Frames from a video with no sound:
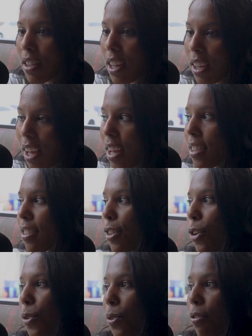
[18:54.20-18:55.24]
Like I
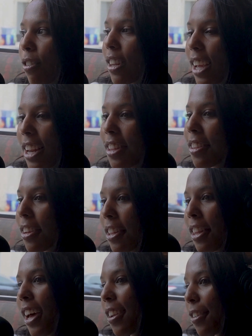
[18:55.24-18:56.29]
still related to a
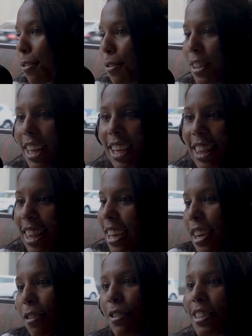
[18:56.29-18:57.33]
lot of like
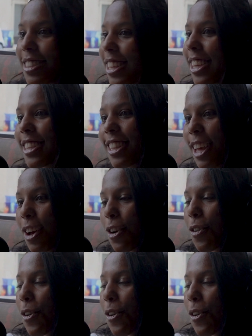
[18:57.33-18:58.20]
life and things now.